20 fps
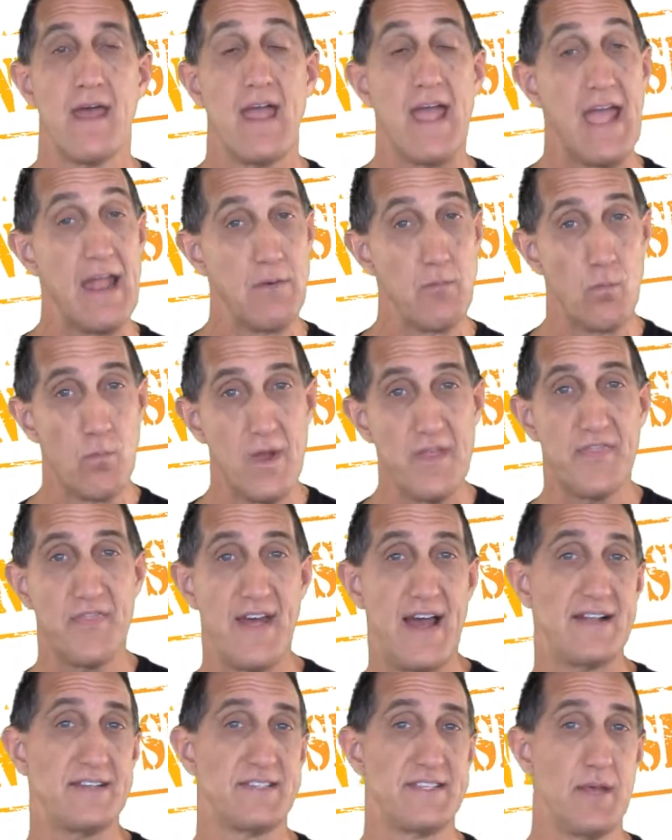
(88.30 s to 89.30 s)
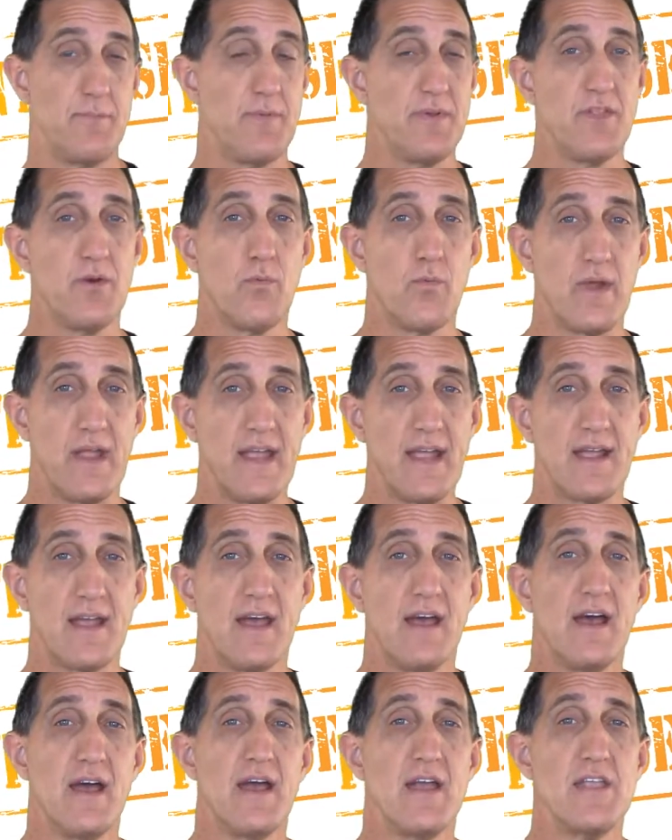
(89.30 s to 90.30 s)
And with that tip of the week,
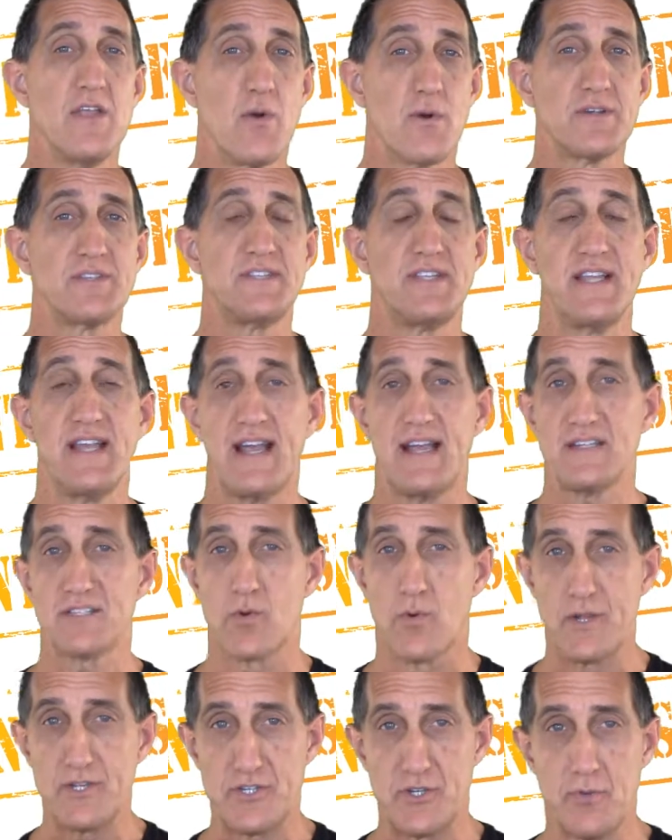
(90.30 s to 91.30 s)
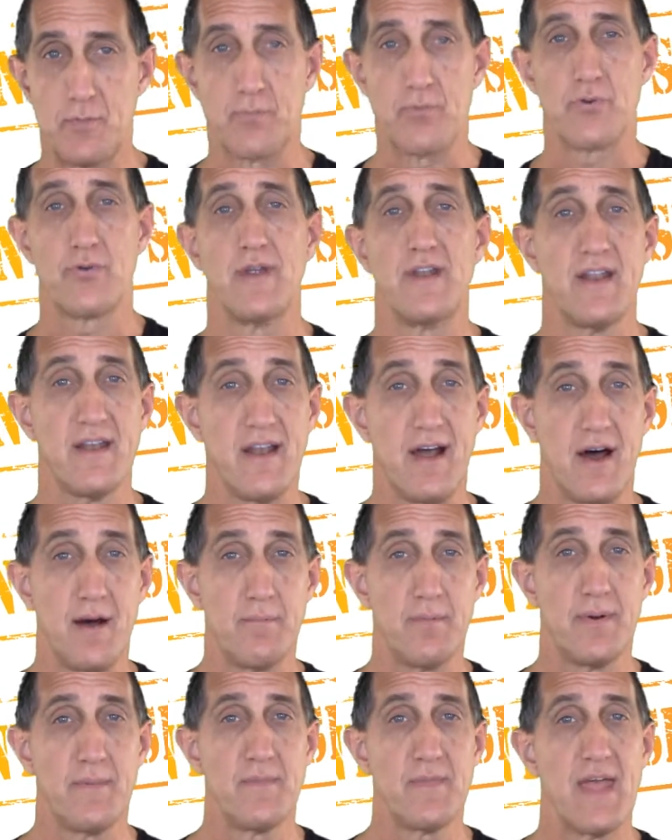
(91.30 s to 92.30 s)
your CA is going to print it
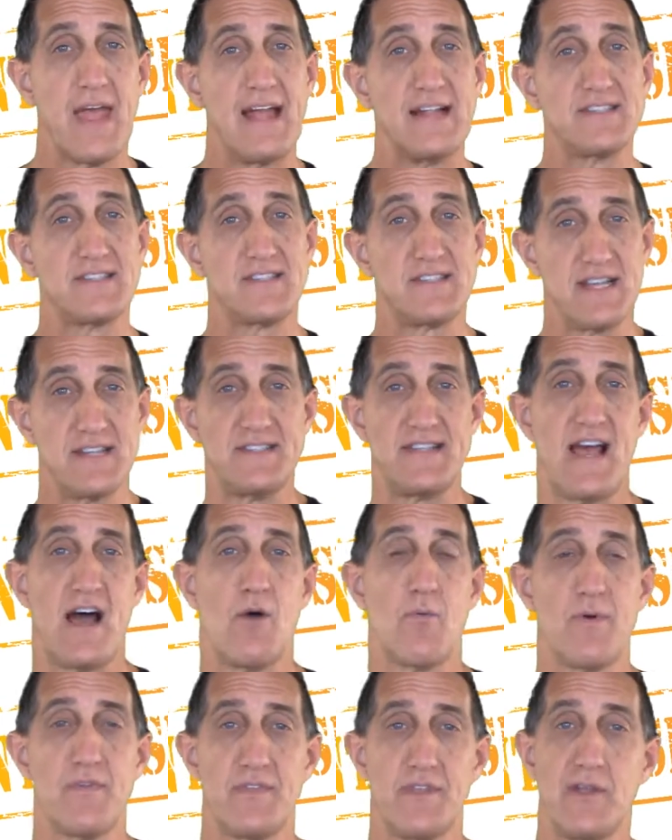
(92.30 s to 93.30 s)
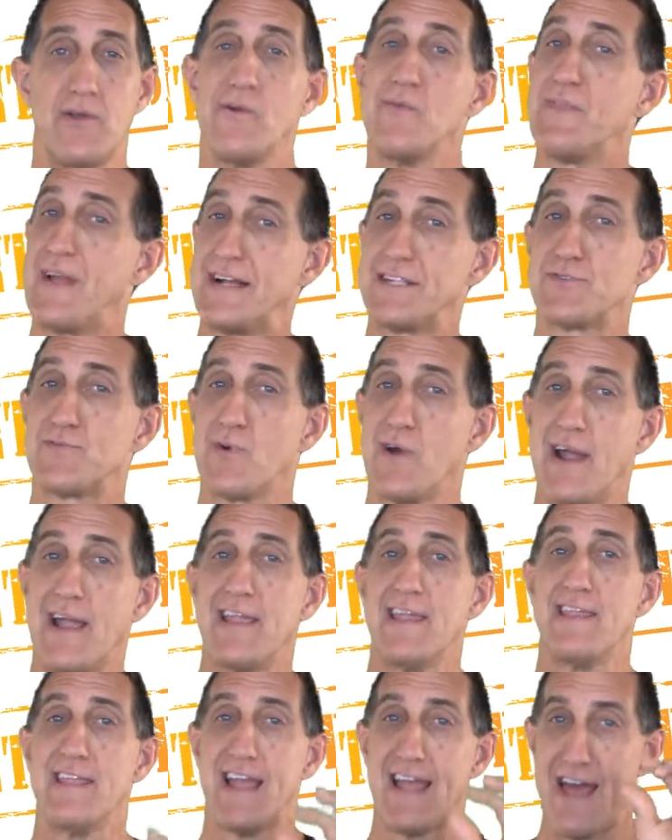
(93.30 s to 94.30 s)
up and sit down with you. That's
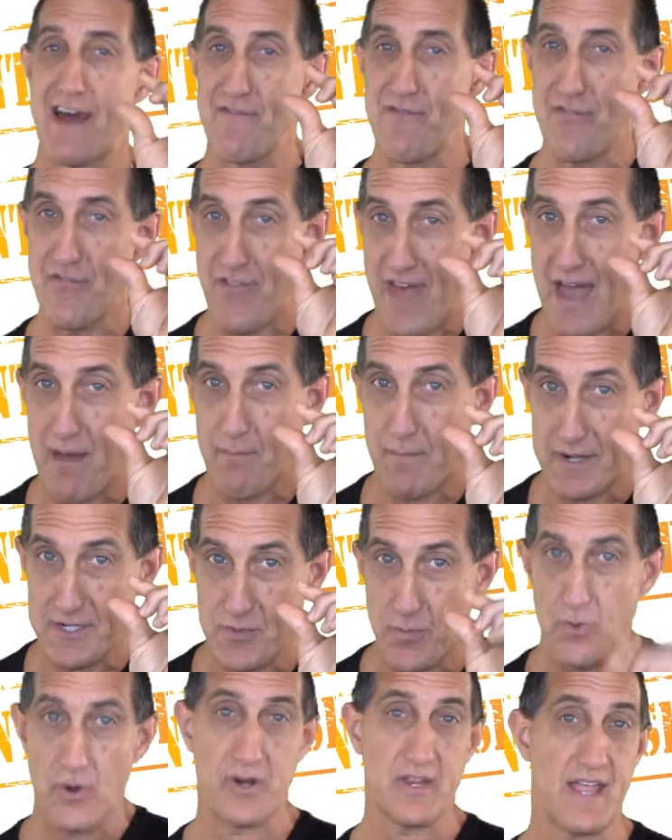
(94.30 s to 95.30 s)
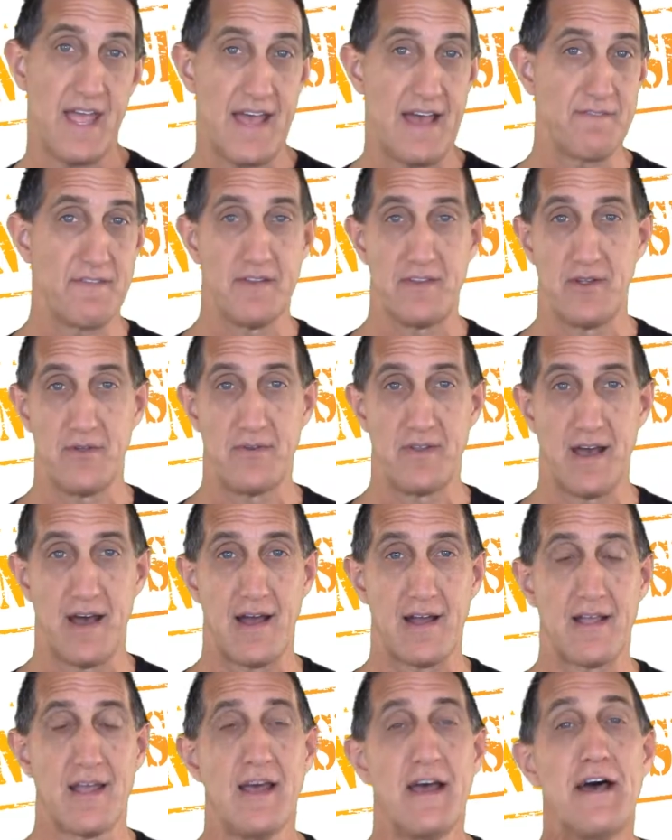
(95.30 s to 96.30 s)
right, you have that much work you have to do,
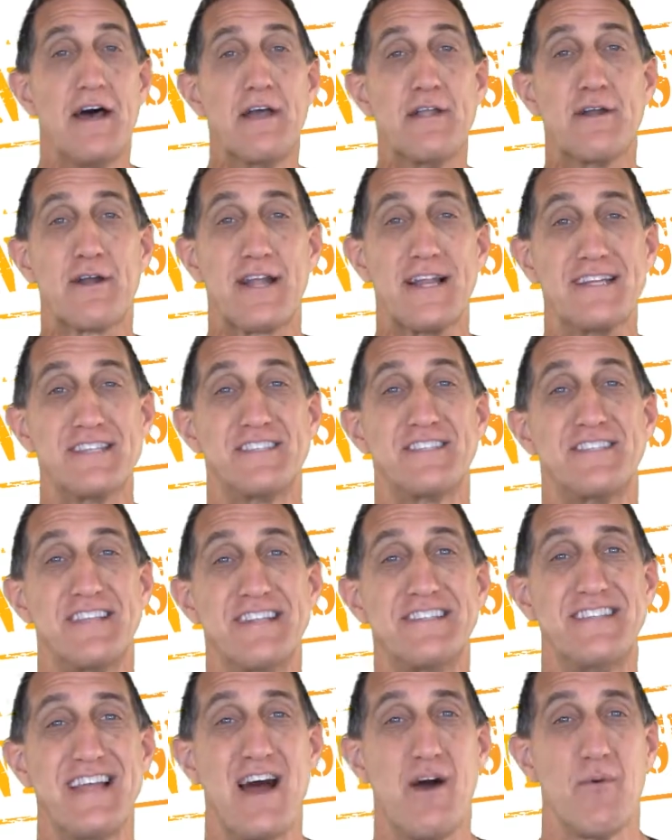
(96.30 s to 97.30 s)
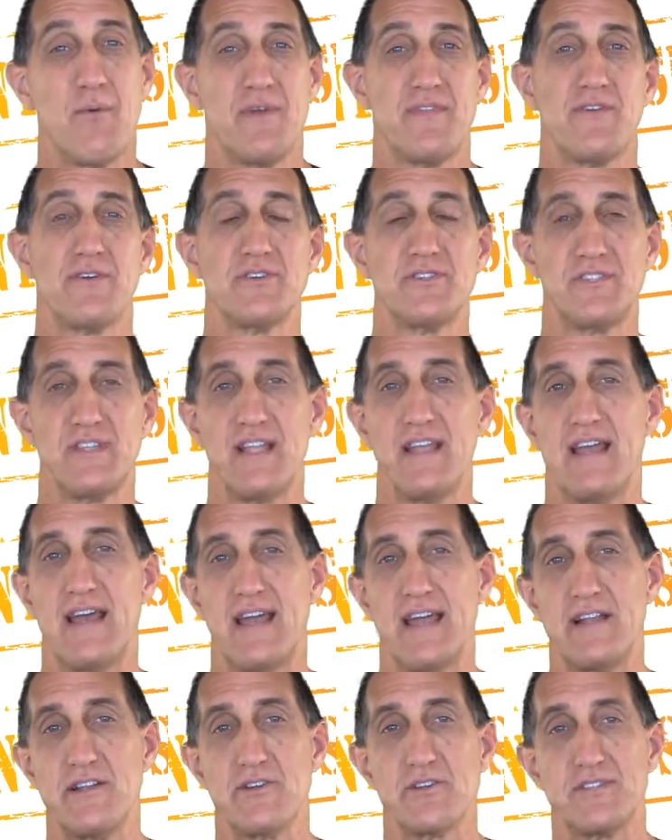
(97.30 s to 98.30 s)
Doc. You're going to sit down with your CA,
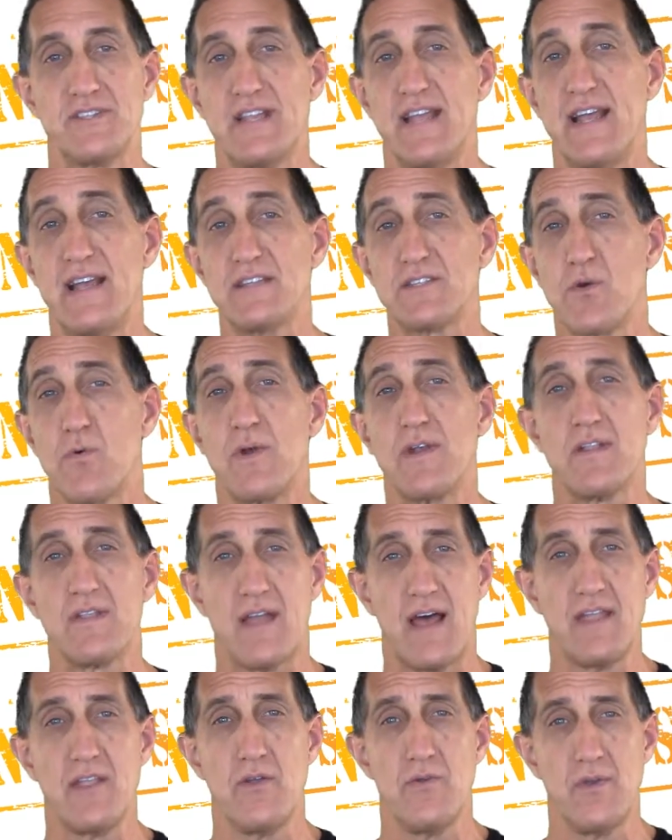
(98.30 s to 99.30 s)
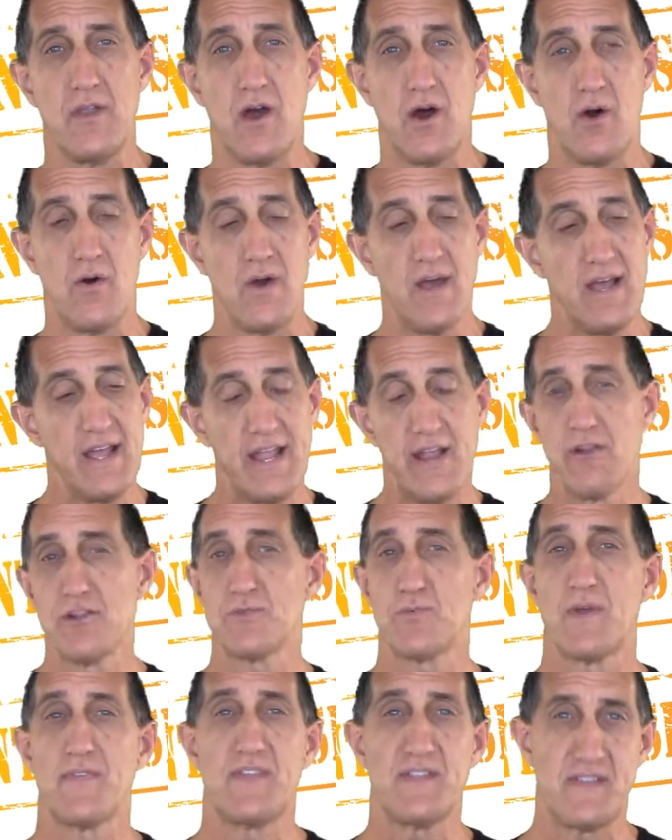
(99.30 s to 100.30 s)
and your CA is going to let you know, here's
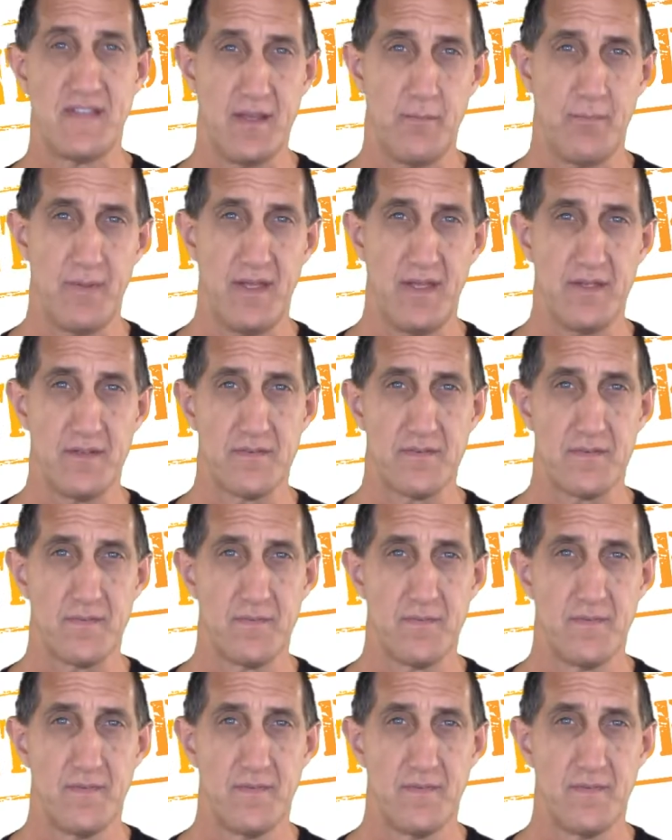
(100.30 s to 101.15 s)
what the tip is.